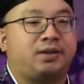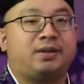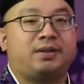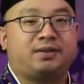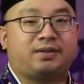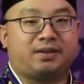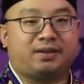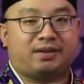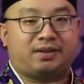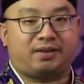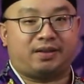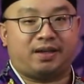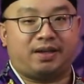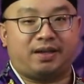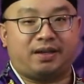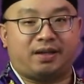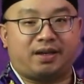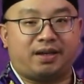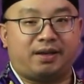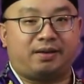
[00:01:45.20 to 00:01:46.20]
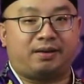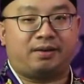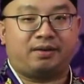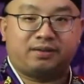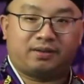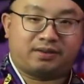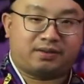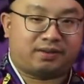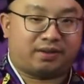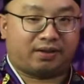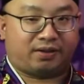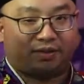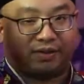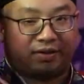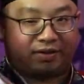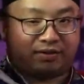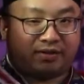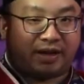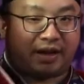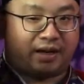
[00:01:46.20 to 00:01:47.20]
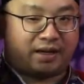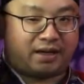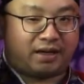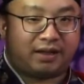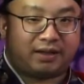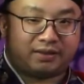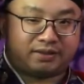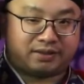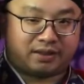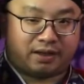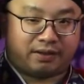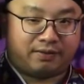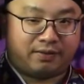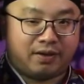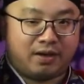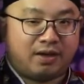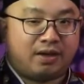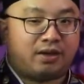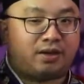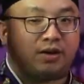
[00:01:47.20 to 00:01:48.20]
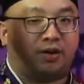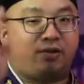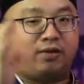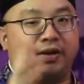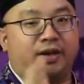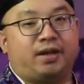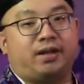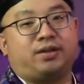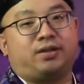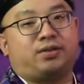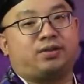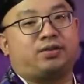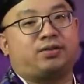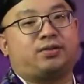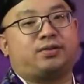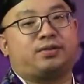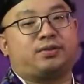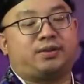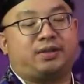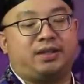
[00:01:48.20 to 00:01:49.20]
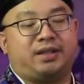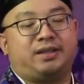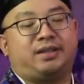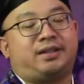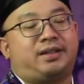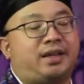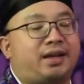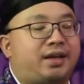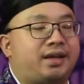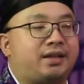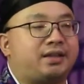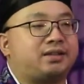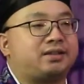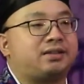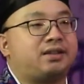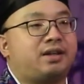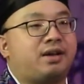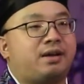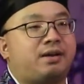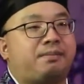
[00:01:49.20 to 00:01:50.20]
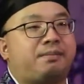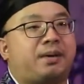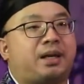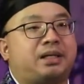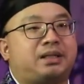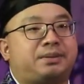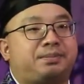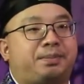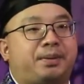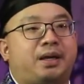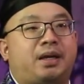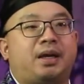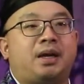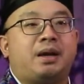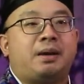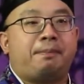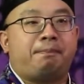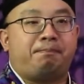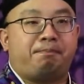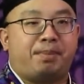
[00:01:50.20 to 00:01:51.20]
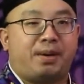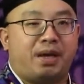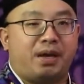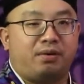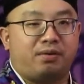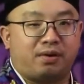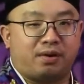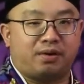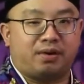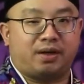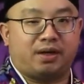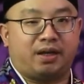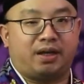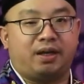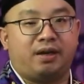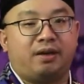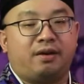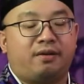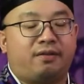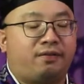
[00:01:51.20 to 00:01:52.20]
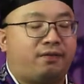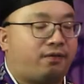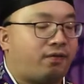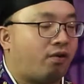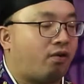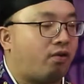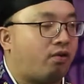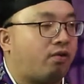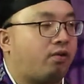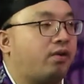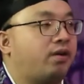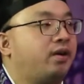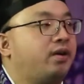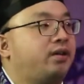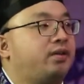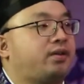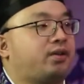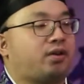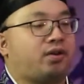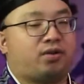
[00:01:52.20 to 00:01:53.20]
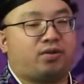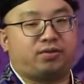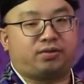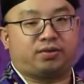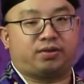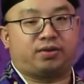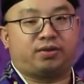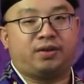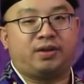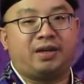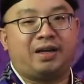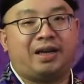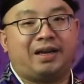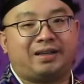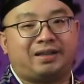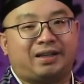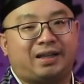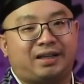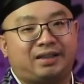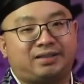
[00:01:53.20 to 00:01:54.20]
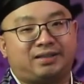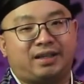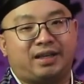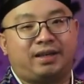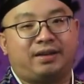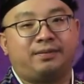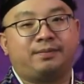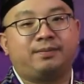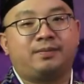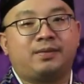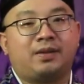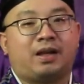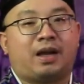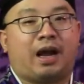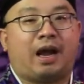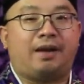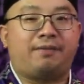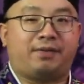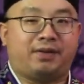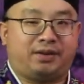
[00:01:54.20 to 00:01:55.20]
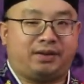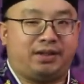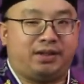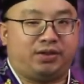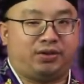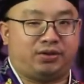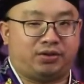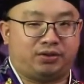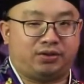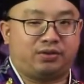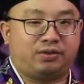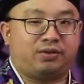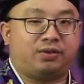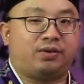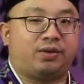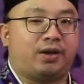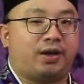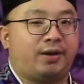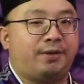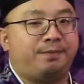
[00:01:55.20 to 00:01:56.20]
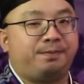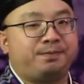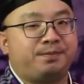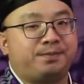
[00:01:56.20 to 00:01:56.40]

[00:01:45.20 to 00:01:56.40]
the thinking, that kind of stuff go into these things must be purely for the altar. It's like saying I have a dish, okay?